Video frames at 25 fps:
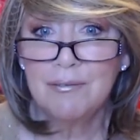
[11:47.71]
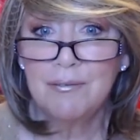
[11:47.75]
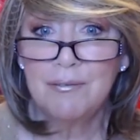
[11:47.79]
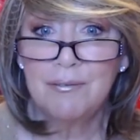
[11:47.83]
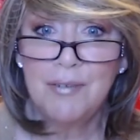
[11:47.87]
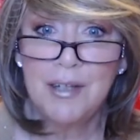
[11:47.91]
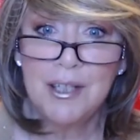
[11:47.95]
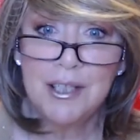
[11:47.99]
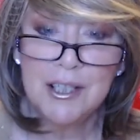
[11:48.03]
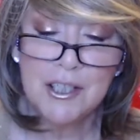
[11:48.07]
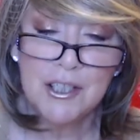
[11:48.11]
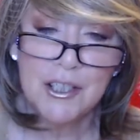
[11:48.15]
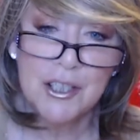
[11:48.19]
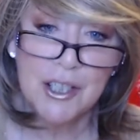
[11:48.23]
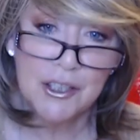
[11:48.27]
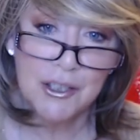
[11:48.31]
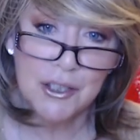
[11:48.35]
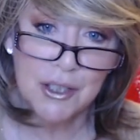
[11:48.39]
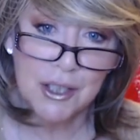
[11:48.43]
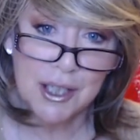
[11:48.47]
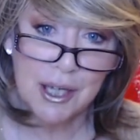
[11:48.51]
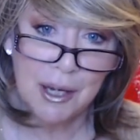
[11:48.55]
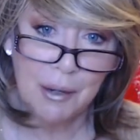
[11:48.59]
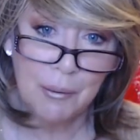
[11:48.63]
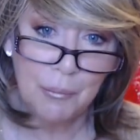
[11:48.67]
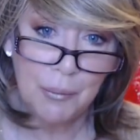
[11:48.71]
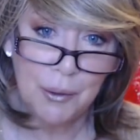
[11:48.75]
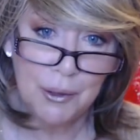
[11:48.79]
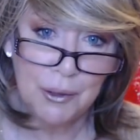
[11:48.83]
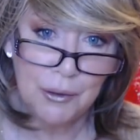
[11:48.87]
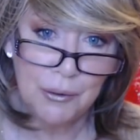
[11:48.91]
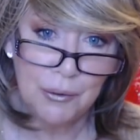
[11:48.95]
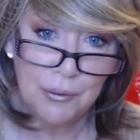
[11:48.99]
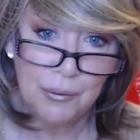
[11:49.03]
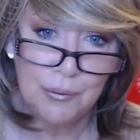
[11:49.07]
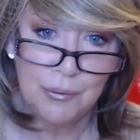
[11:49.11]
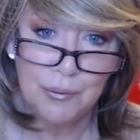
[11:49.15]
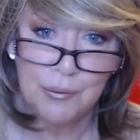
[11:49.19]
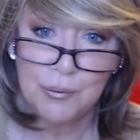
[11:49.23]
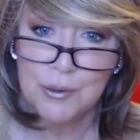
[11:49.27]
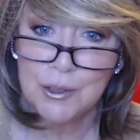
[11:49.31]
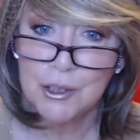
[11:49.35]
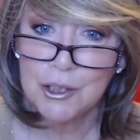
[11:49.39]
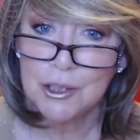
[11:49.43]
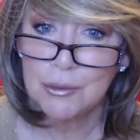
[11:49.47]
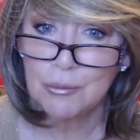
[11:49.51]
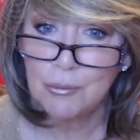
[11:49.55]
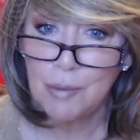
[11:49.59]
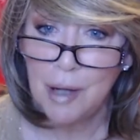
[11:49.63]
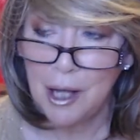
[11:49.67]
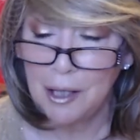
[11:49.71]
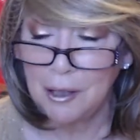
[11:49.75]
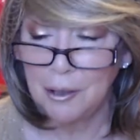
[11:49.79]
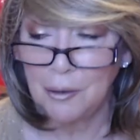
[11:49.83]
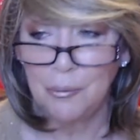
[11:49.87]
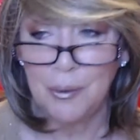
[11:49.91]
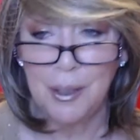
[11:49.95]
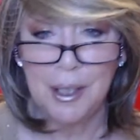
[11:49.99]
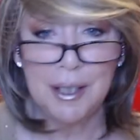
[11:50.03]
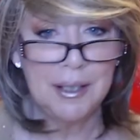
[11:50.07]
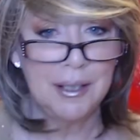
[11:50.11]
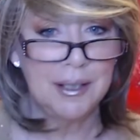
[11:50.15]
finish that you get when you swallow it,